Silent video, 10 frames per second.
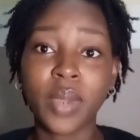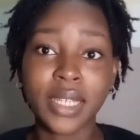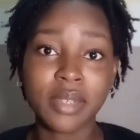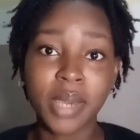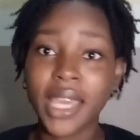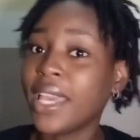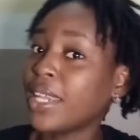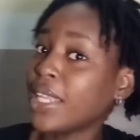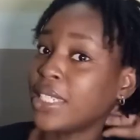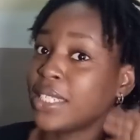where I did my hair
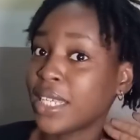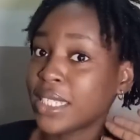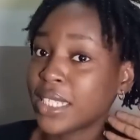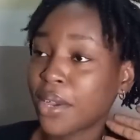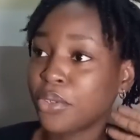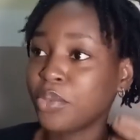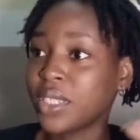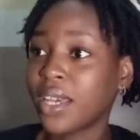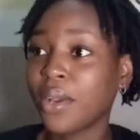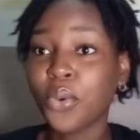and I did that sound with
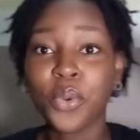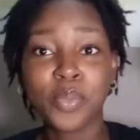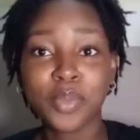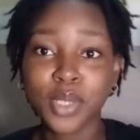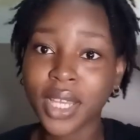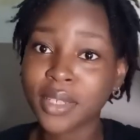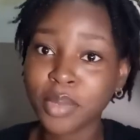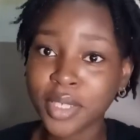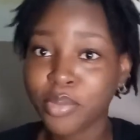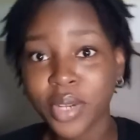that, oop, look at the
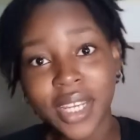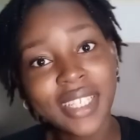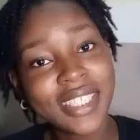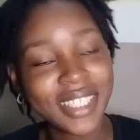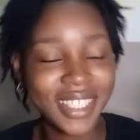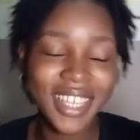beach braids.